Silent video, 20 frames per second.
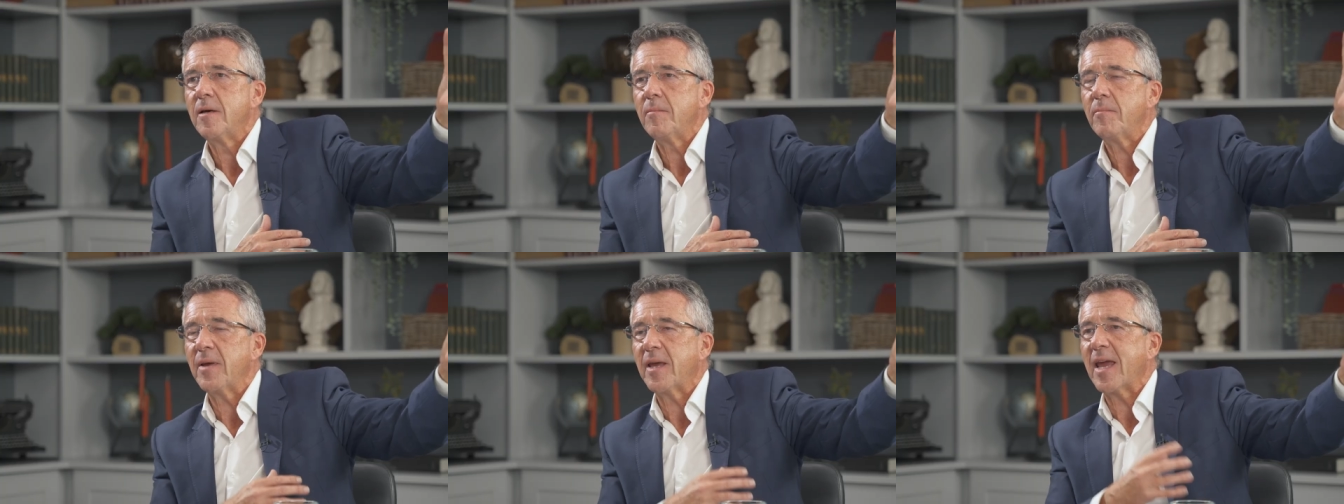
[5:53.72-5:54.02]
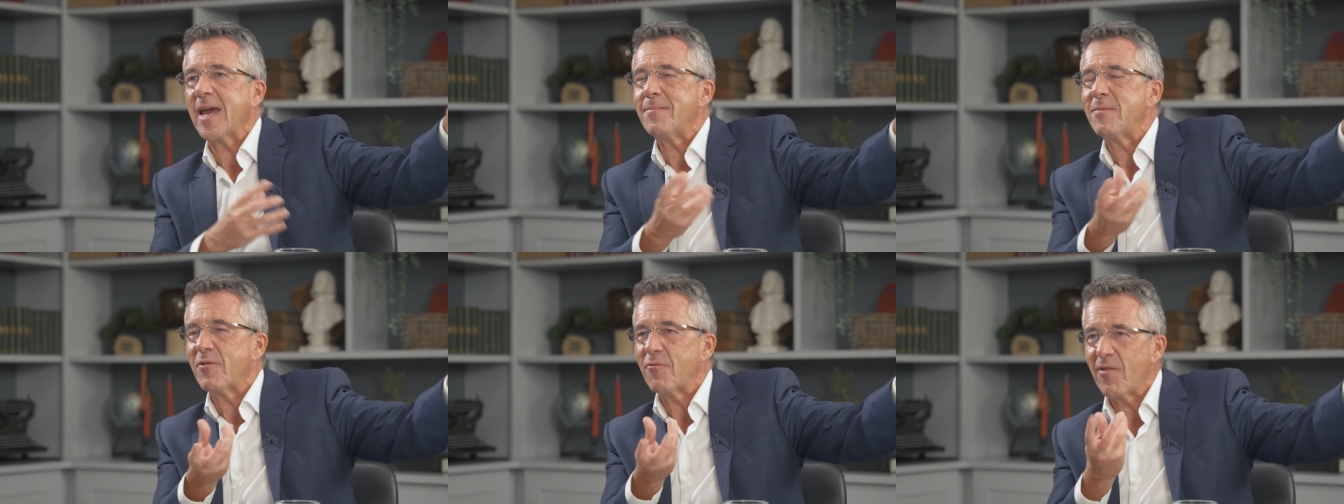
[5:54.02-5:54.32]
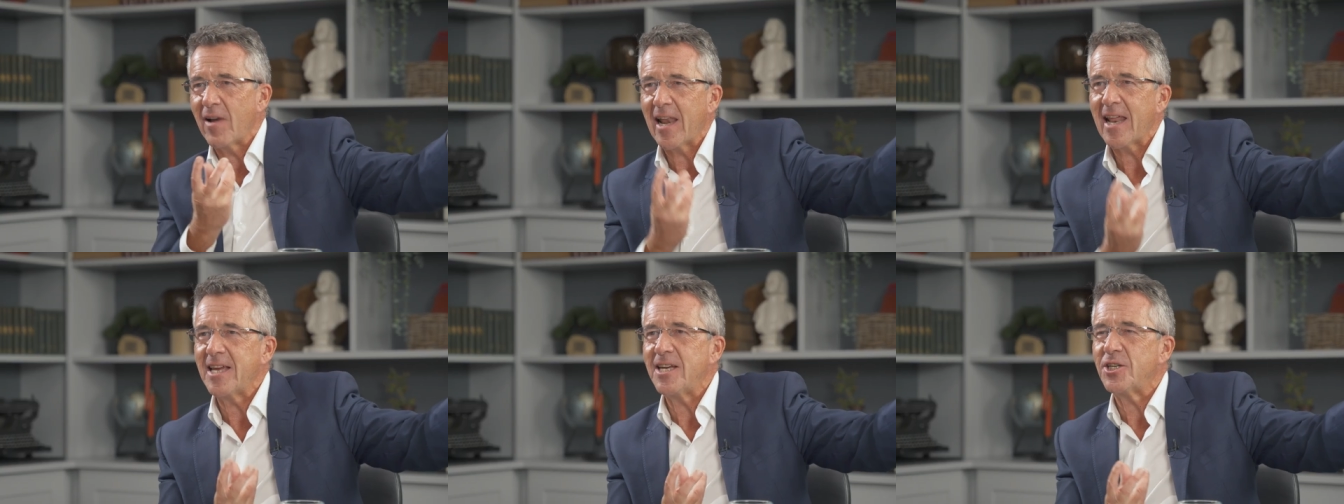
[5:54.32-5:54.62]
became a
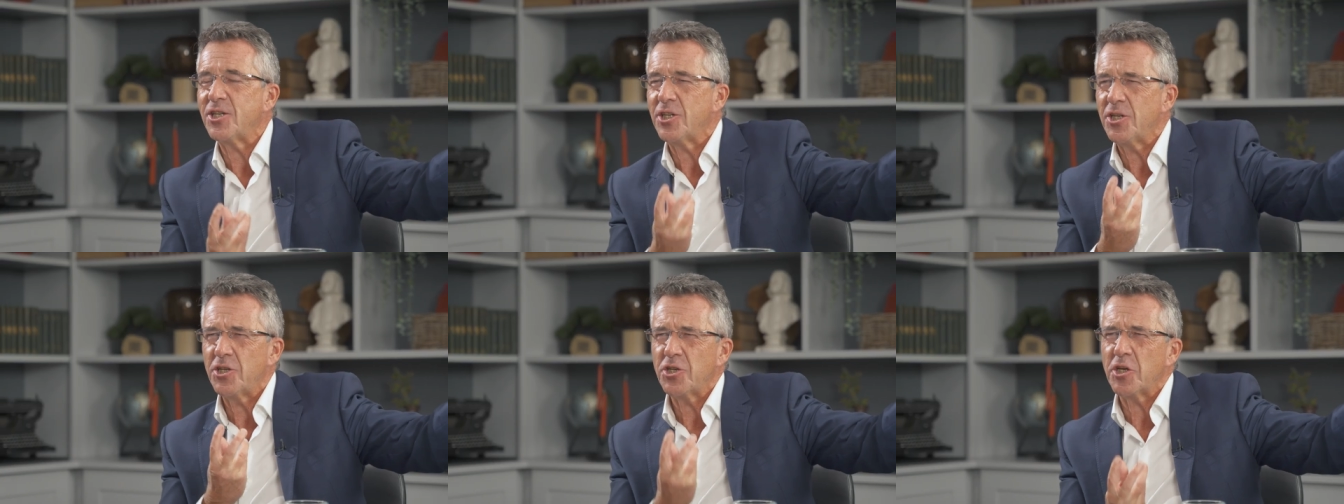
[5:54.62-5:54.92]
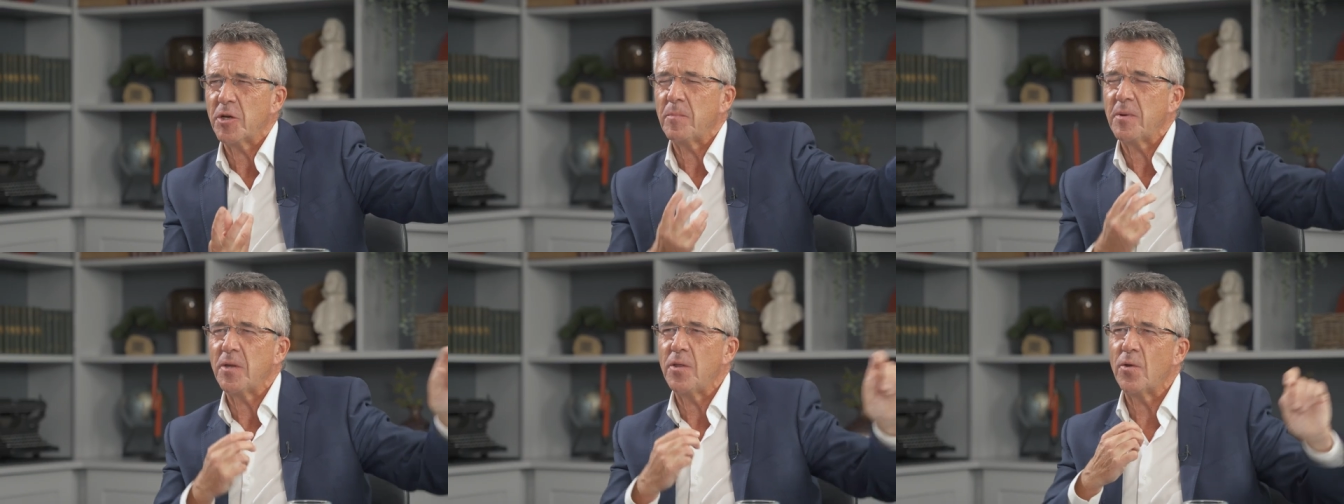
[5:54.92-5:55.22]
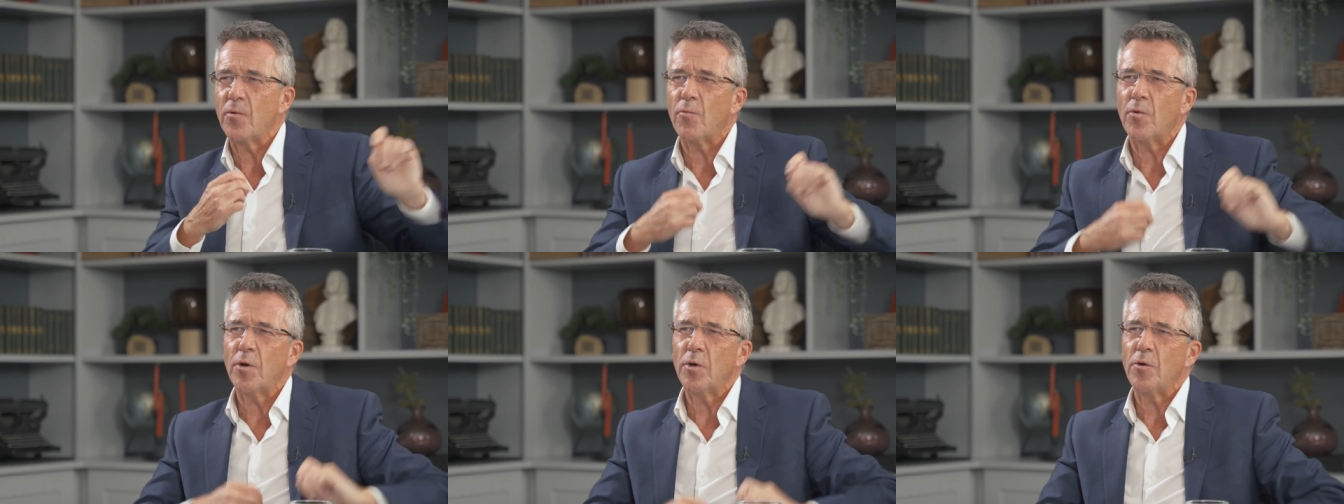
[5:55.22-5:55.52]
relationship in
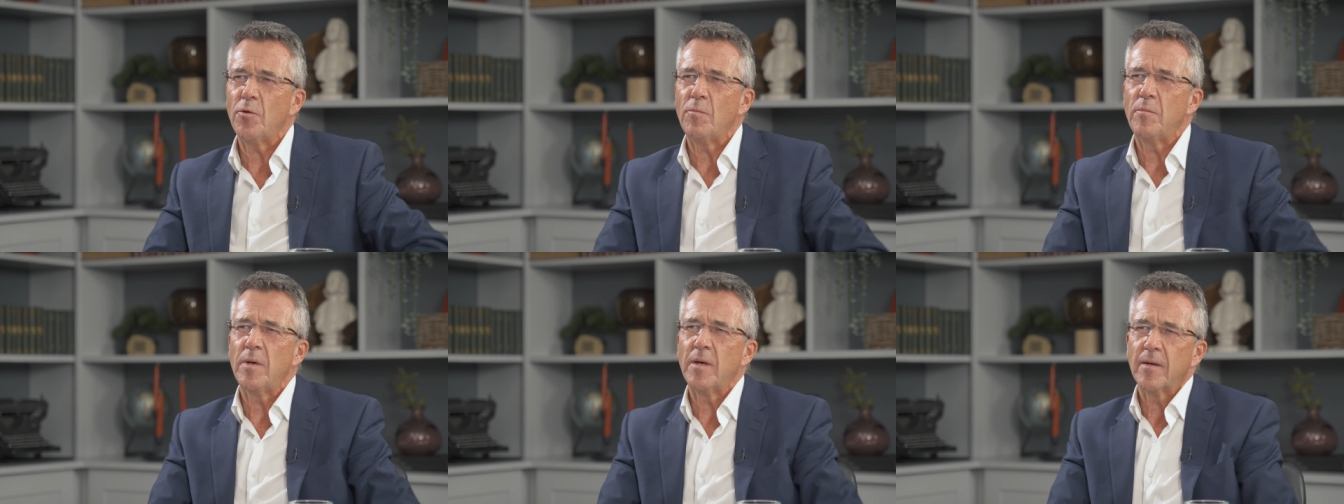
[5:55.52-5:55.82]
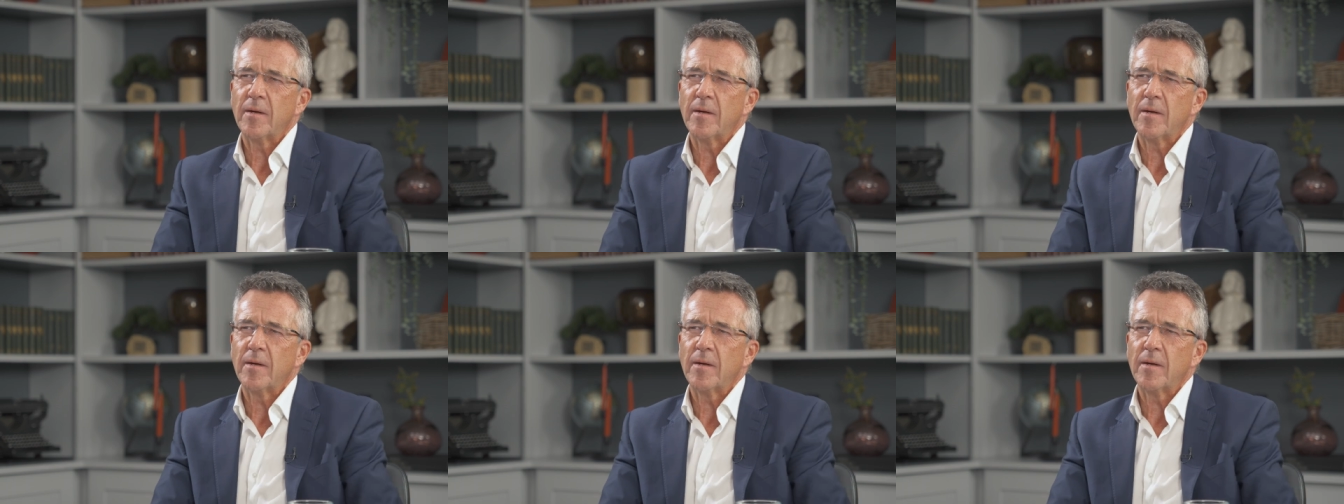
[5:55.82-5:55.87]
the room.